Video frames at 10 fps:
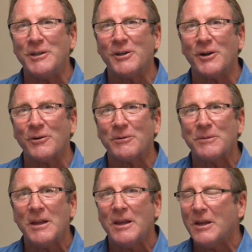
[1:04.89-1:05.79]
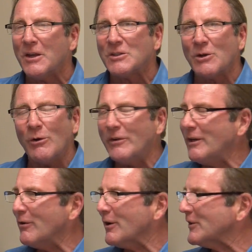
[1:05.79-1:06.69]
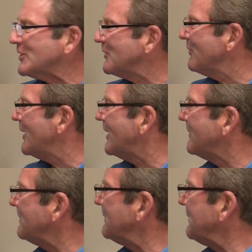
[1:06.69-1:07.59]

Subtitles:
you. So over here on the screen,